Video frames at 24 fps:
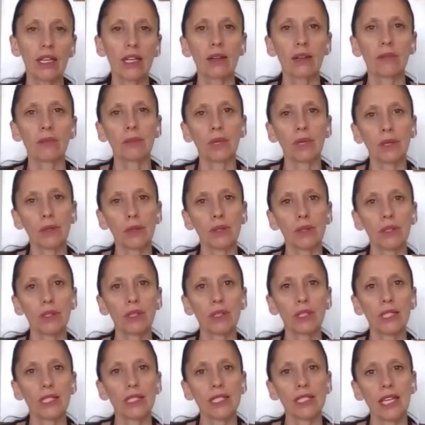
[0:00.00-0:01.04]
But the
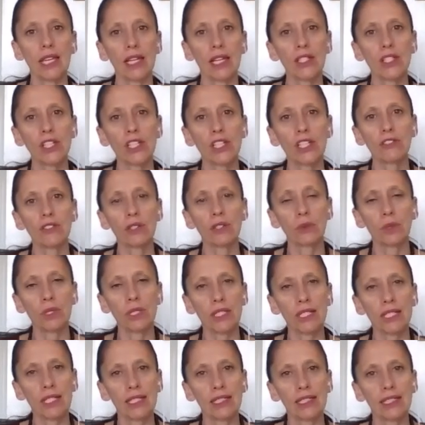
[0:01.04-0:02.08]
intention of it was
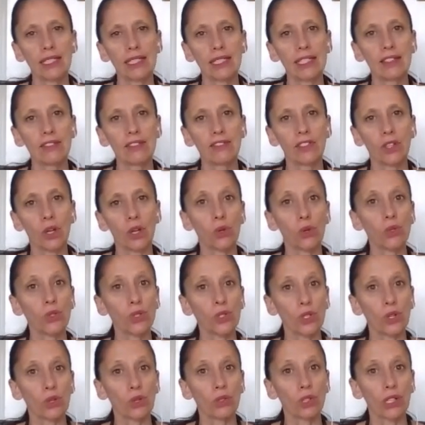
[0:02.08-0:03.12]
to leave no
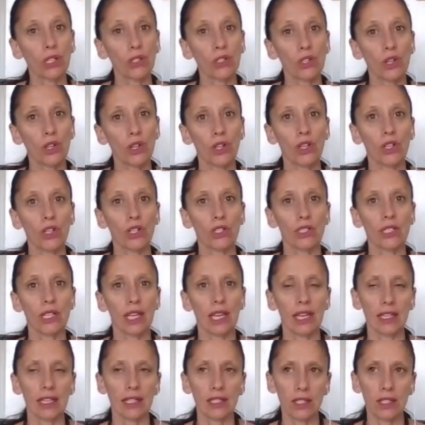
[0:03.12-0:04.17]
stone unturned
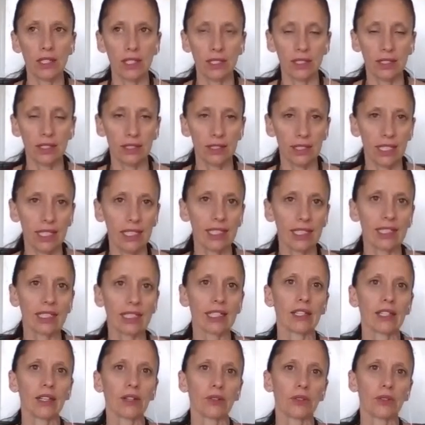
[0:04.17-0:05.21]
and to get in and
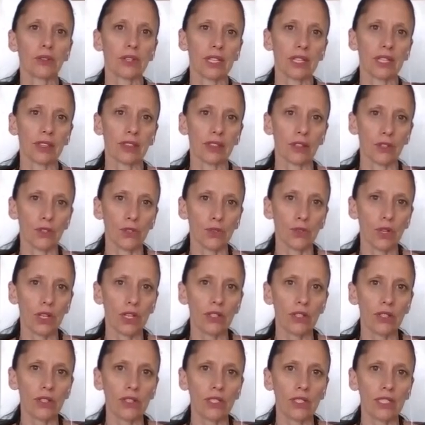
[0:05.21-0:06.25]
underneath our
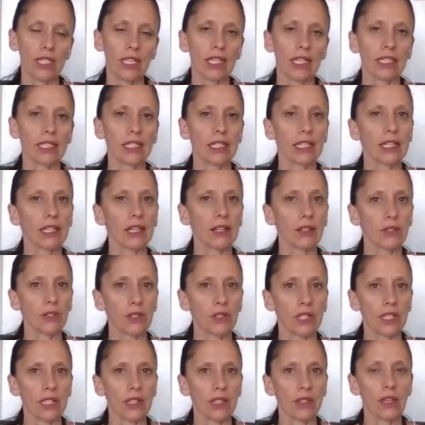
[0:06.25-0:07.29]
triggers, to get in and
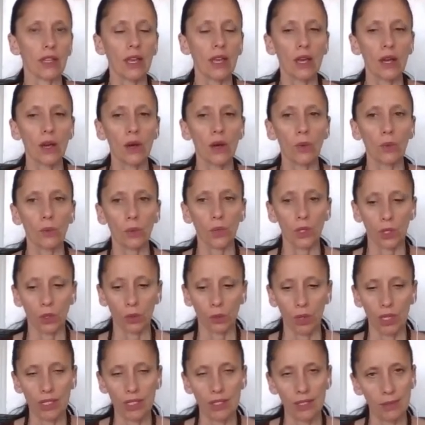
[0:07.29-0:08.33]
underneath,
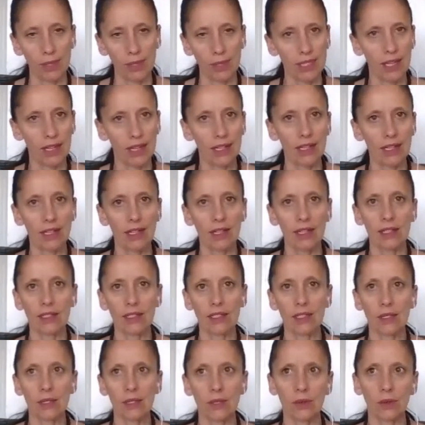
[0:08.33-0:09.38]
what's upsetting
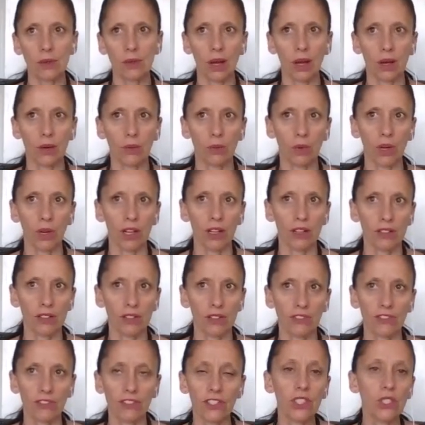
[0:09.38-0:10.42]
us, what
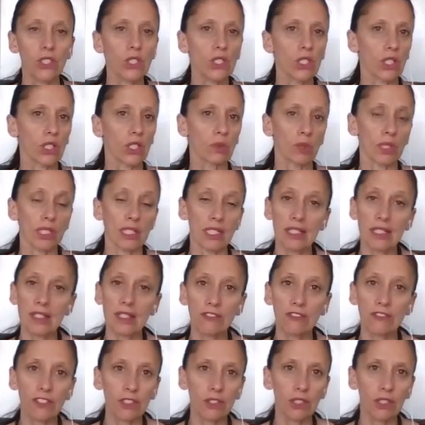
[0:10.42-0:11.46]
feels good, what doesn't
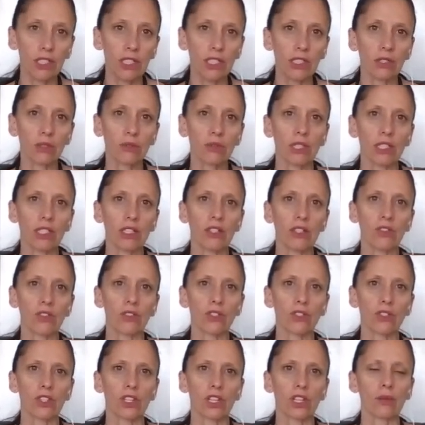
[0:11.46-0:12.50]
feel good in the
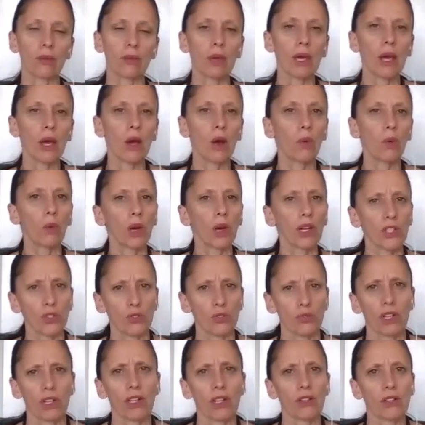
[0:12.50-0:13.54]
relationship, what
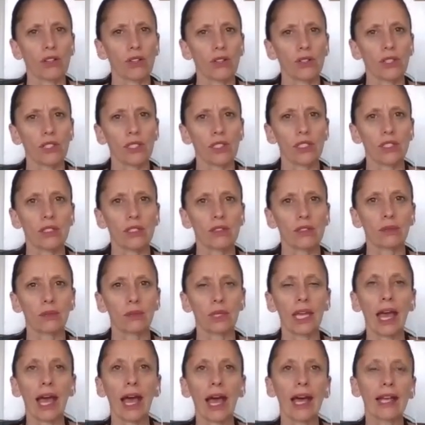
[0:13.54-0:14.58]
triggers we
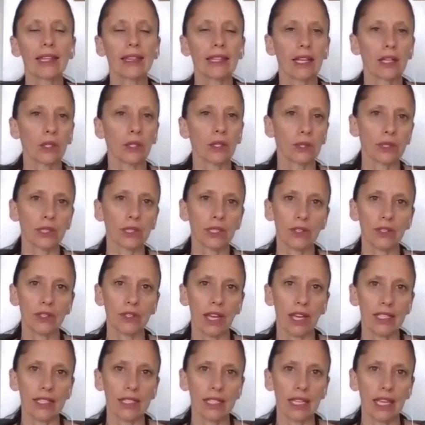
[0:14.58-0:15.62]
had earlier
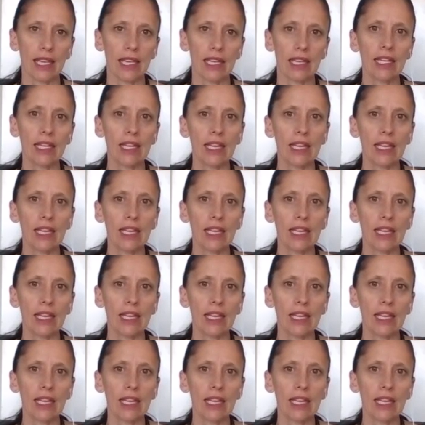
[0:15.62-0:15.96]
that day.